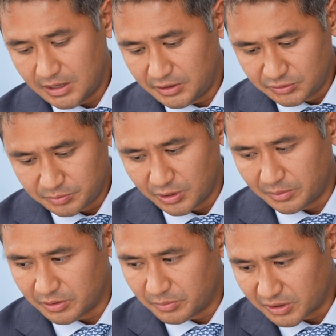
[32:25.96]
You spoke
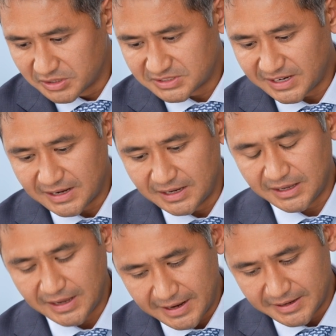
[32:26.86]
about Morgan
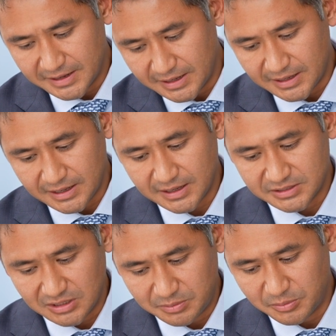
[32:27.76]
Stanley and
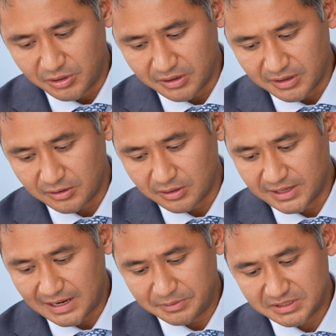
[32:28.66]
JP Morgan and all
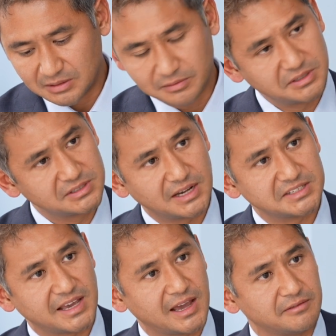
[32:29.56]
that. I mean, some of these
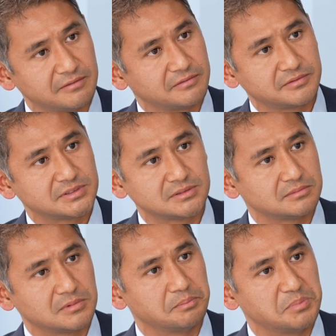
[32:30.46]
guys have
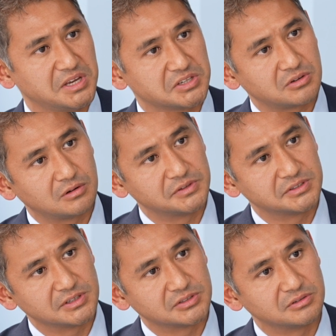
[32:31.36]
the biggest
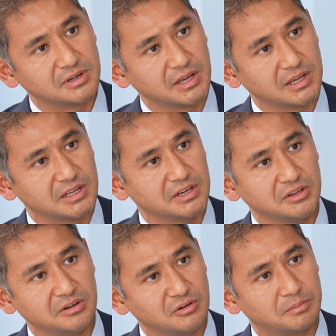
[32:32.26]
offices today
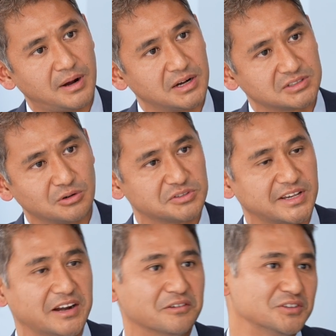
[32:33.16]
in your parks
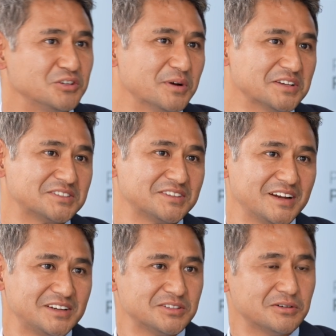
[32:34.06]
outside of the US,
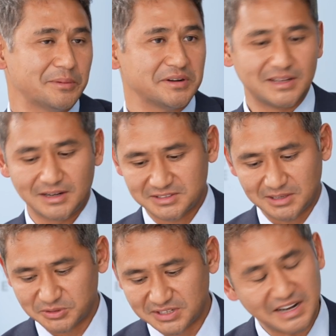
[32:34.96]
right? So, I mean, tell us
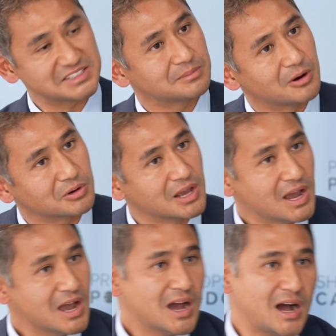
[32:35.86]
some stats about
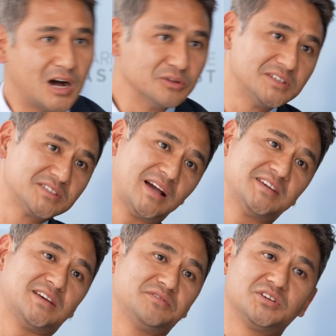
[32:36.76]
how these
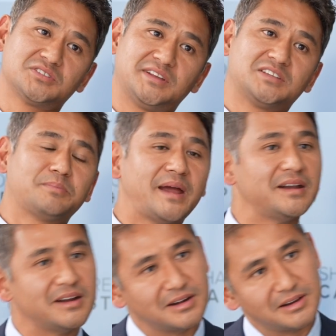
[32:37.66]
guys have just
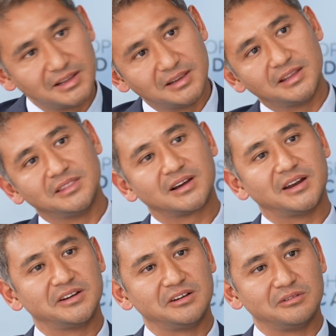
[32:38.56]
expanded in the
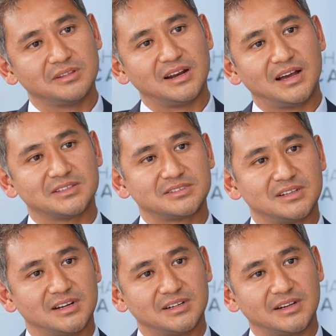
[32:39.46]
country over the last
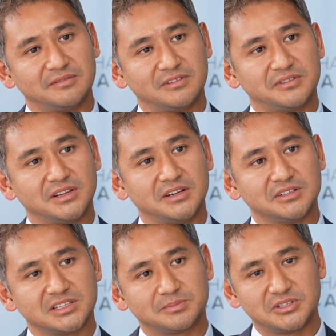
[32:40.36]
10-15
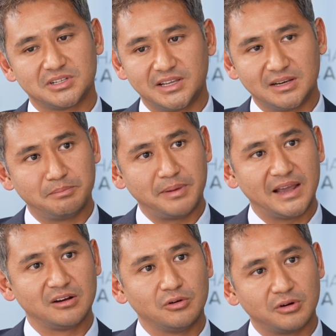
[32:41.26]
years, especially in
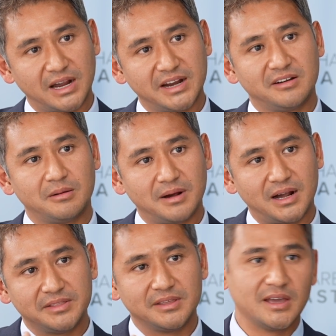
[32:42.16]
Bangalore,
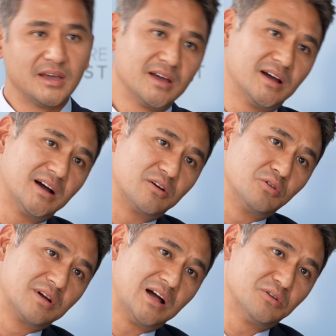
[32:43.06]
Hyderabad,
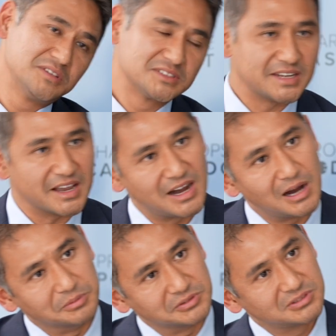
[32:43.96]
Gurgaon, these tech
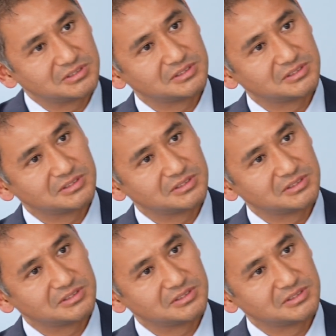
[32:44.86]
hubs.